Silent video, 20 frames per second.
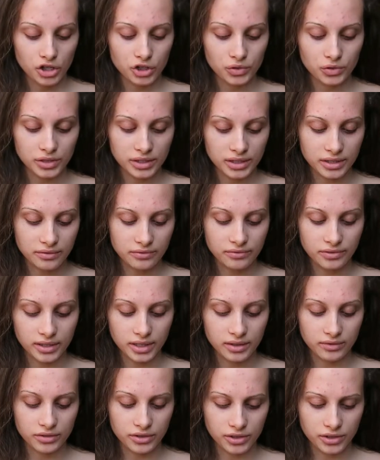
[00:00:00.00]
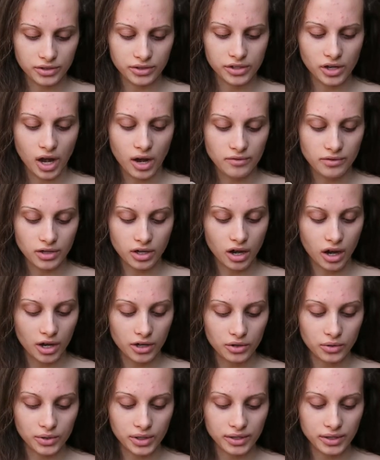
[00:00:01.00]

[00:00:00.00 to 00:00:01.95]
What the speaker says: unique flavor. The avocado